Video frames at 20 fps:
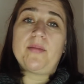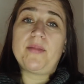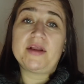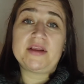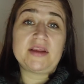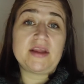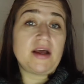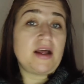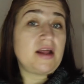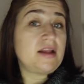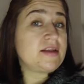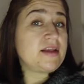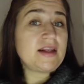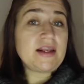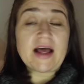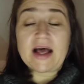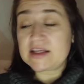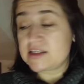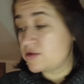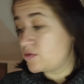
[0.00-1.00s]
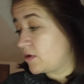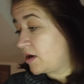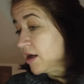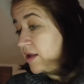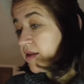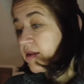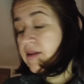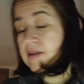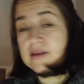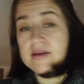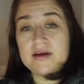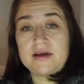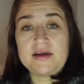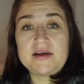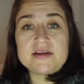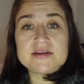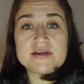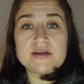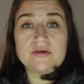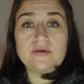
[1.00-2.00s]
but the last one,
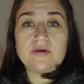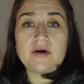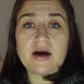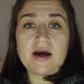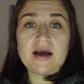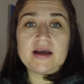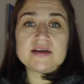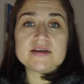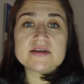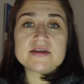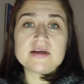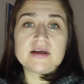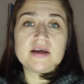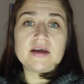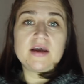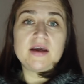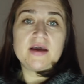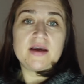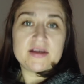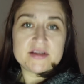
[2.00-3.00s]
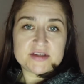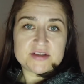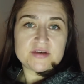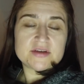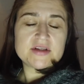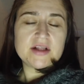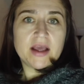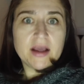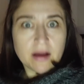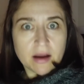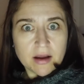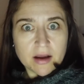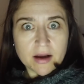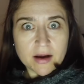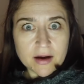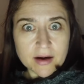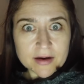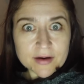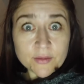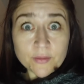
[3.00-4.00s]
this, you guys, is just like,
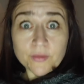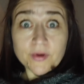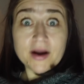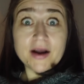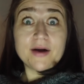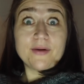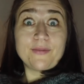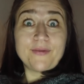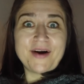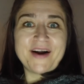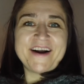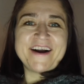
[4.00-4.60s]
huh? What?